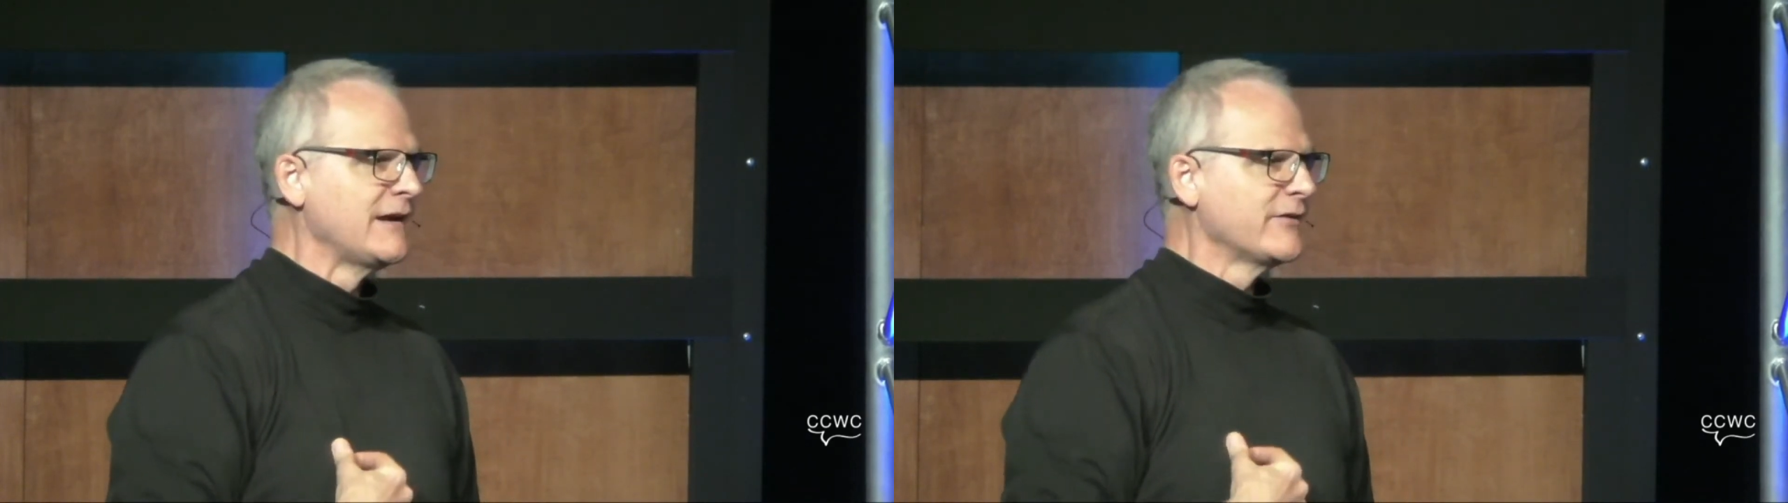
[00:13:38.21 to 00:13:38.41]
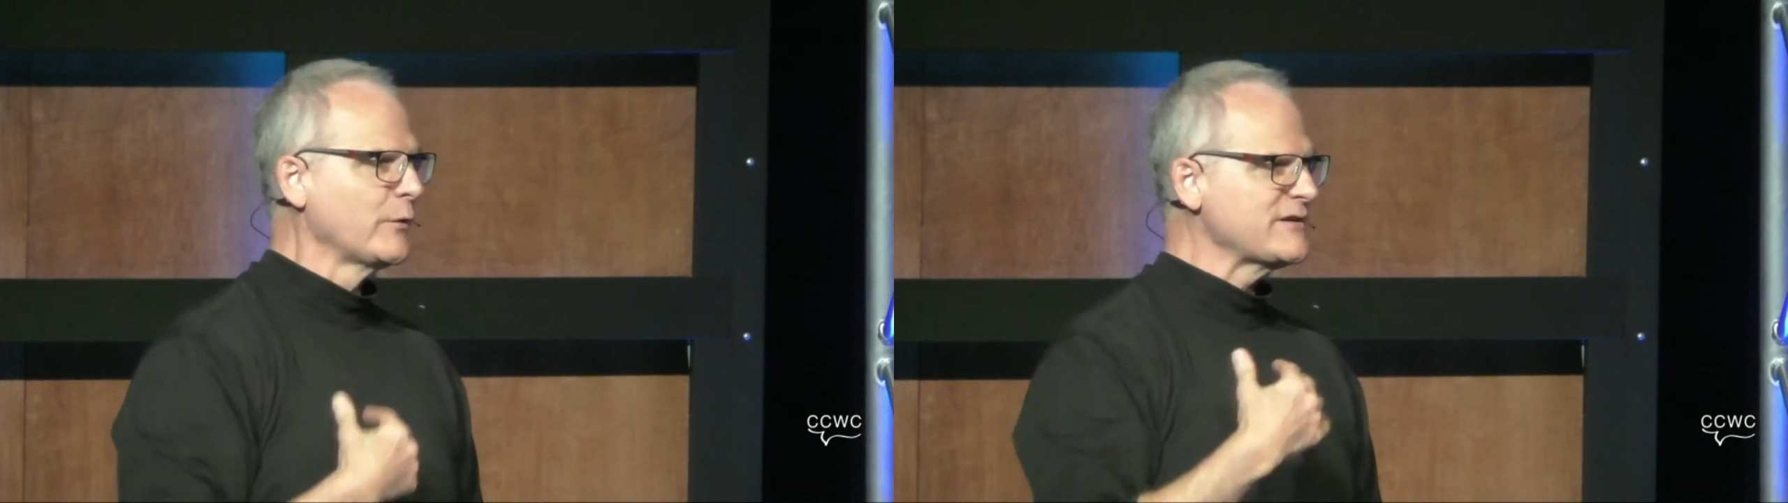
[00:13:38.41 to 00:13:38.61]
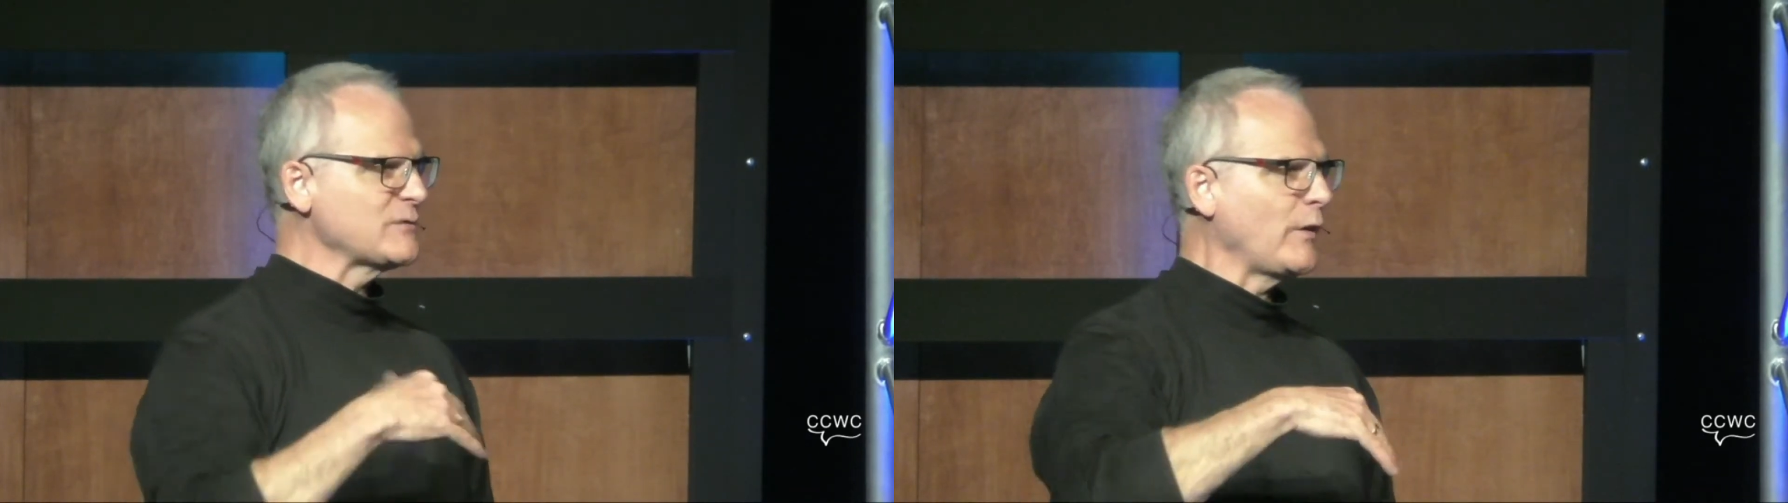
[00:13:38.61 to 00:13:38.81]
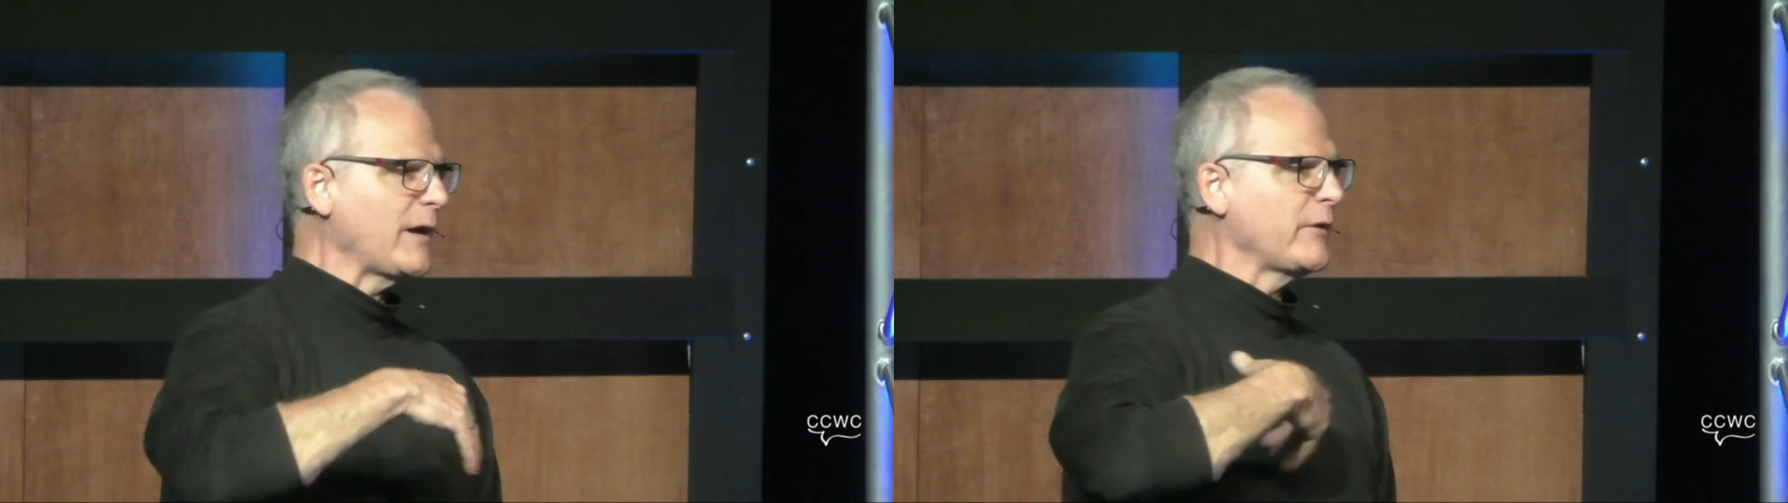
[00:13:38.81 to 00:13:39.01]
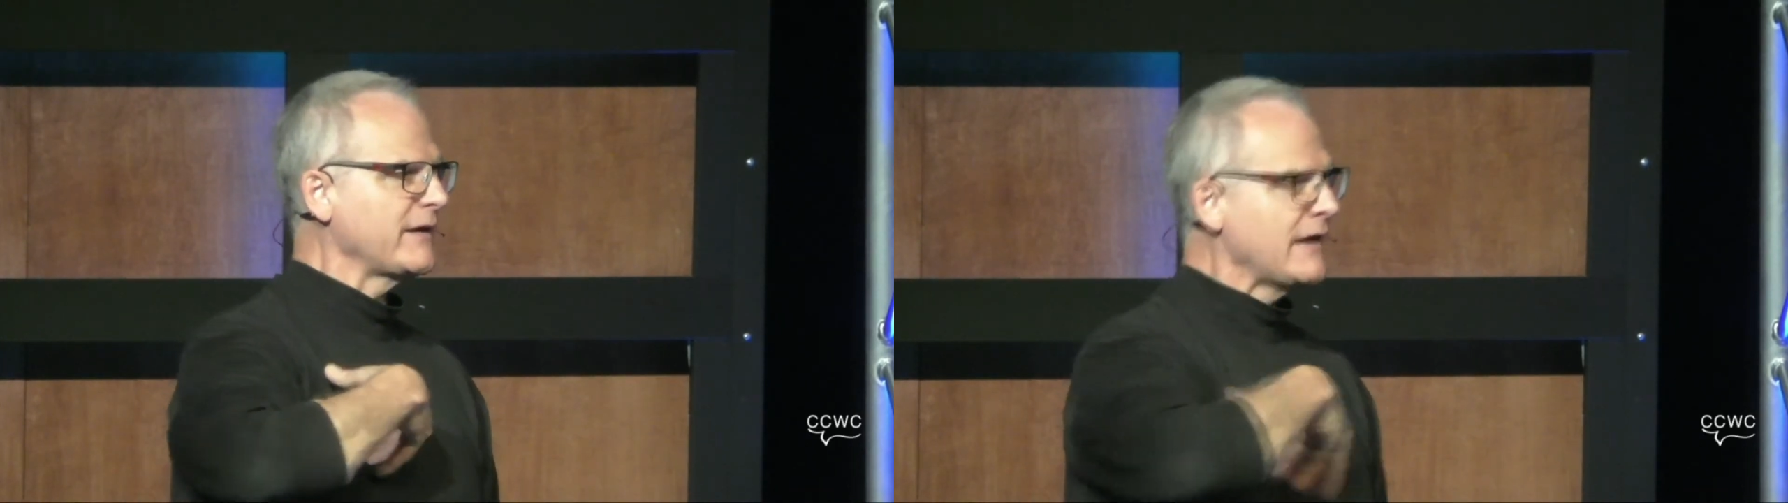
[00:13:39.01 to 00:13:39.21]
The reason
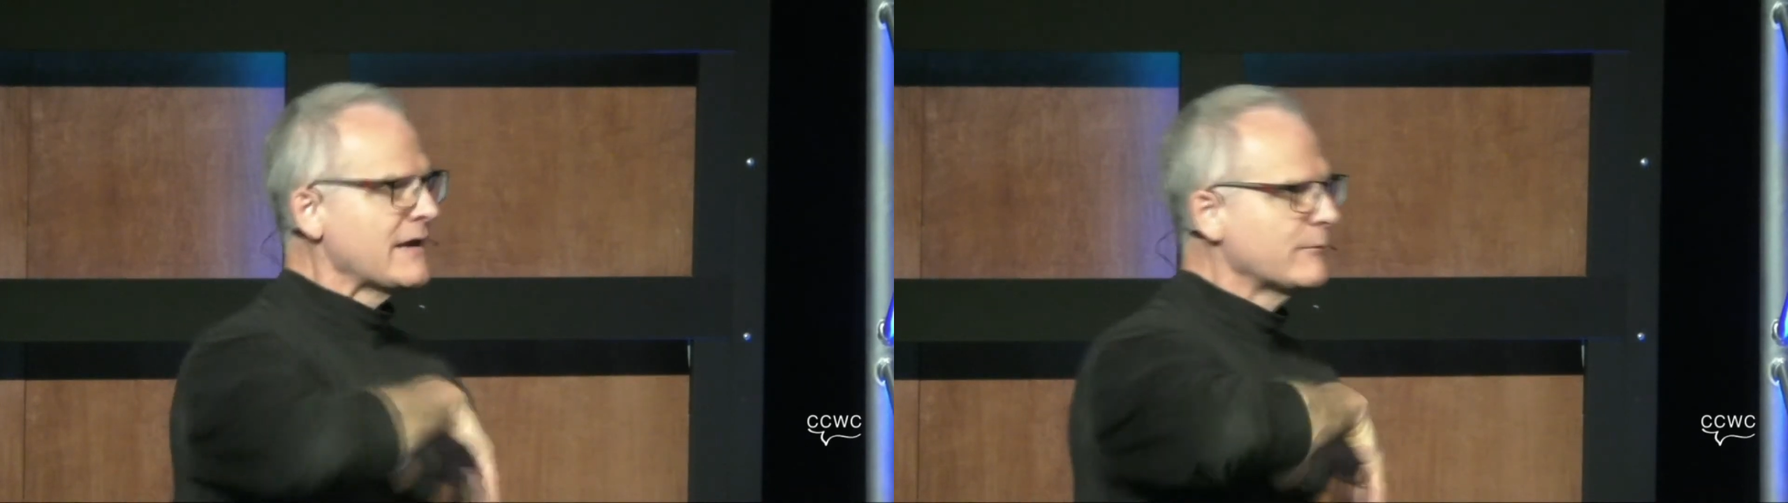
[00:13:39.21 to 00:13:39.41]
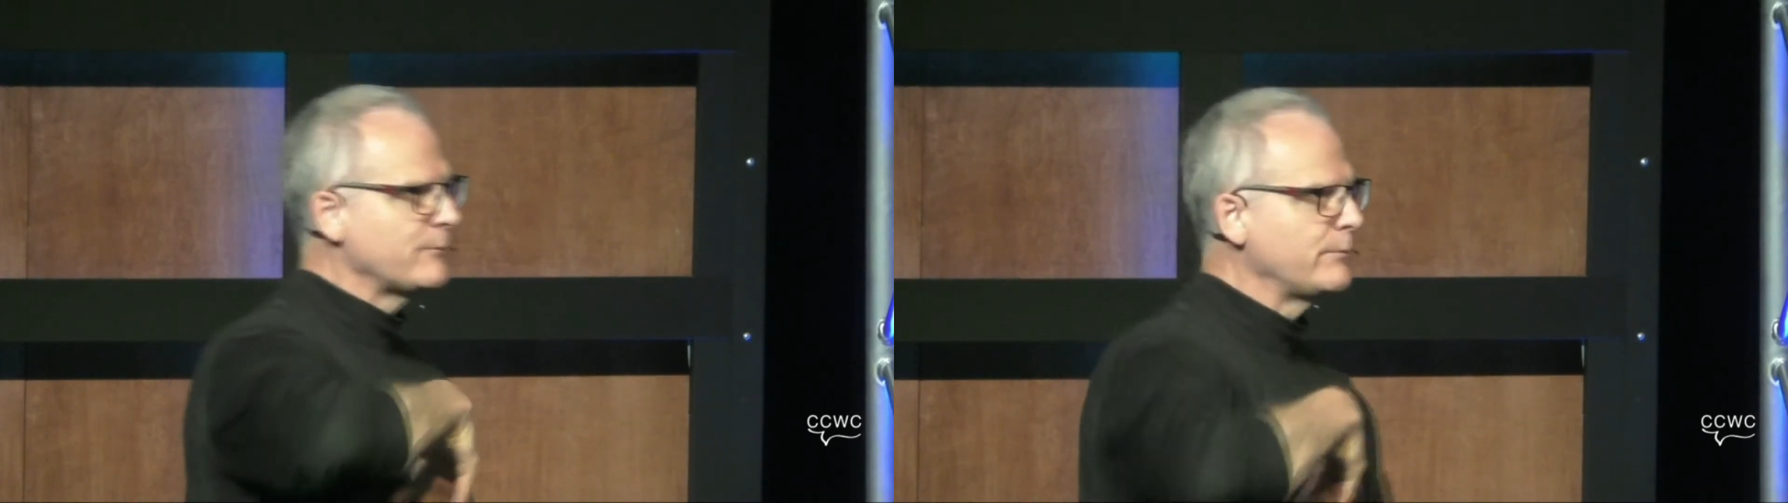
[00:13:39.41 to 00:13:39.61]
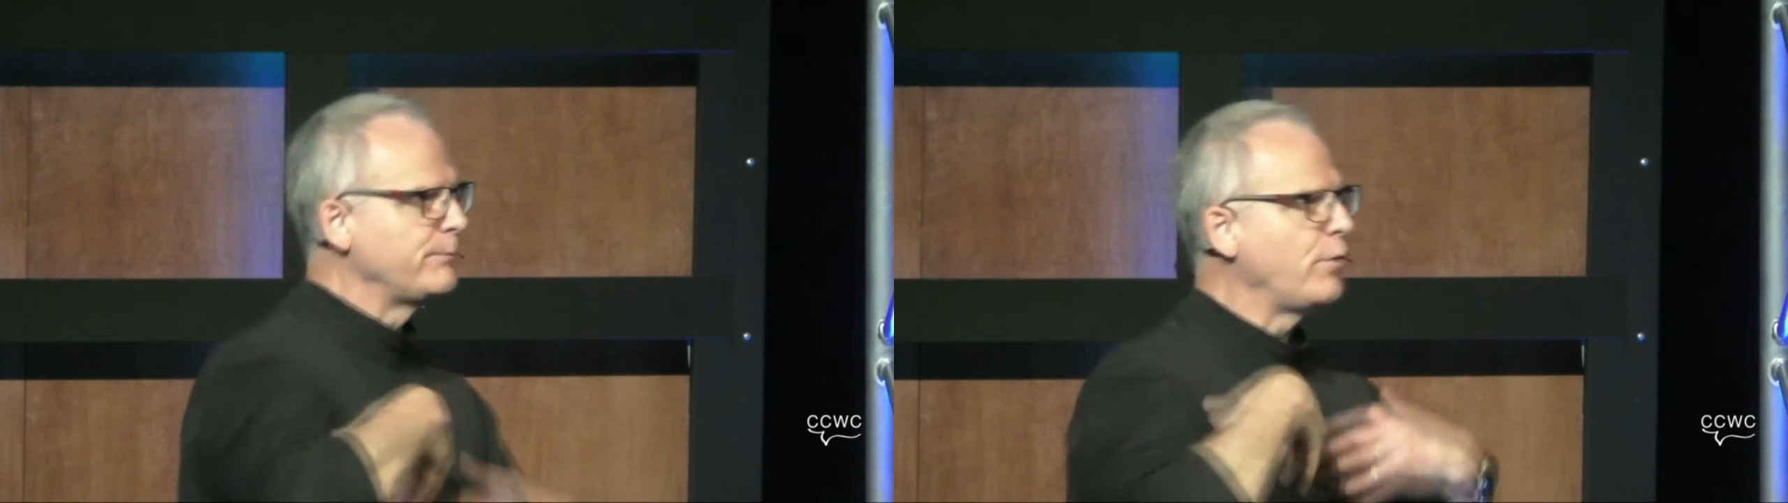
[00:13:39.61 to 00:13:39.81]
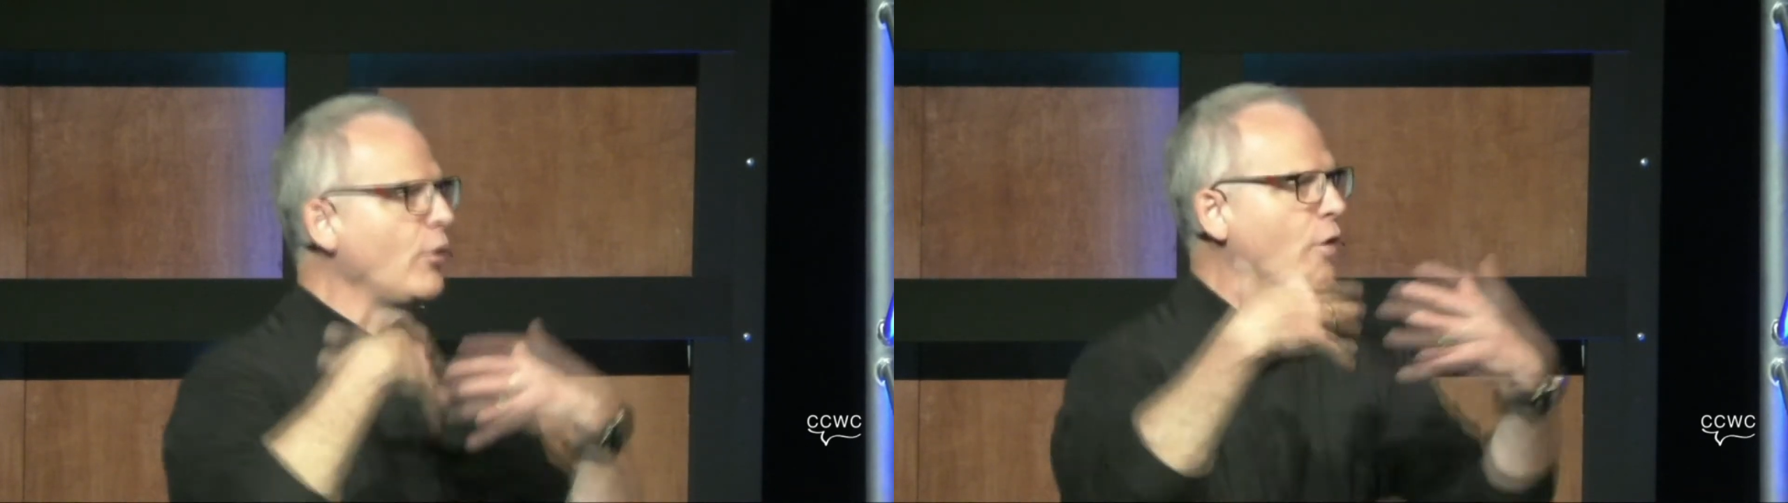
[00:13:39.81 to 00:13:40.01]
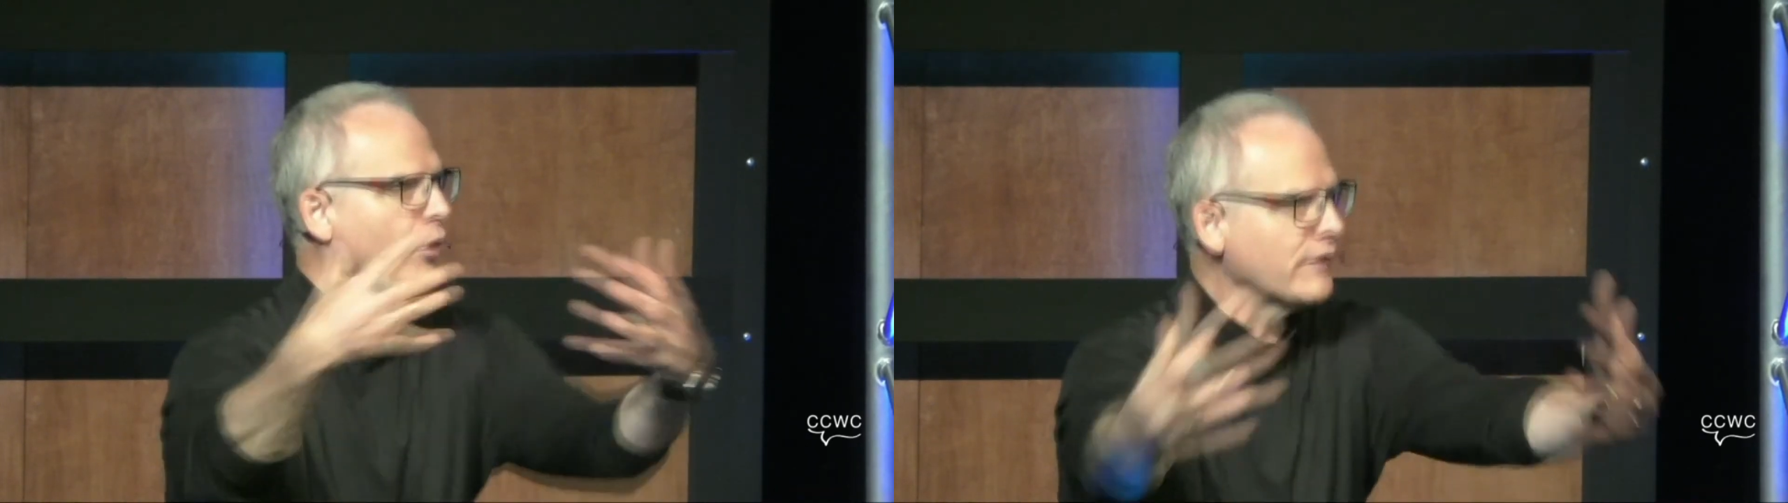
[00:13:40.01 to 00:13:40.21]
why we
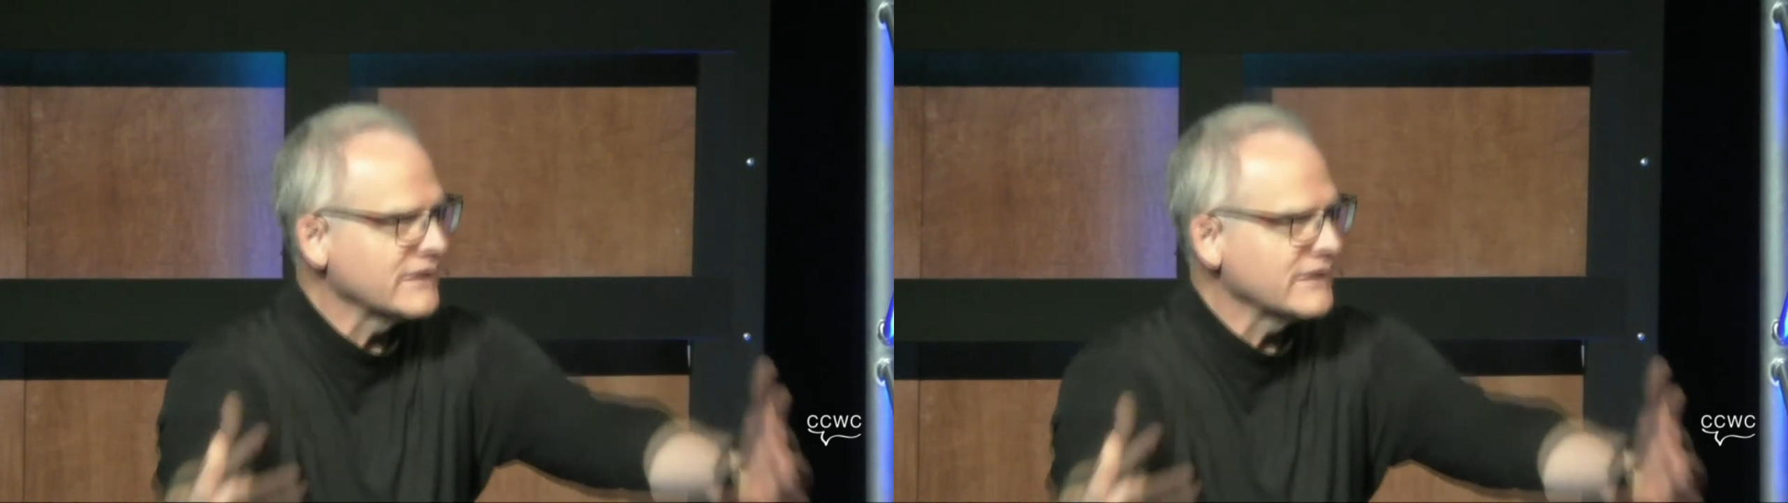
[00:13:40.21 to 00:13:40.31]
pour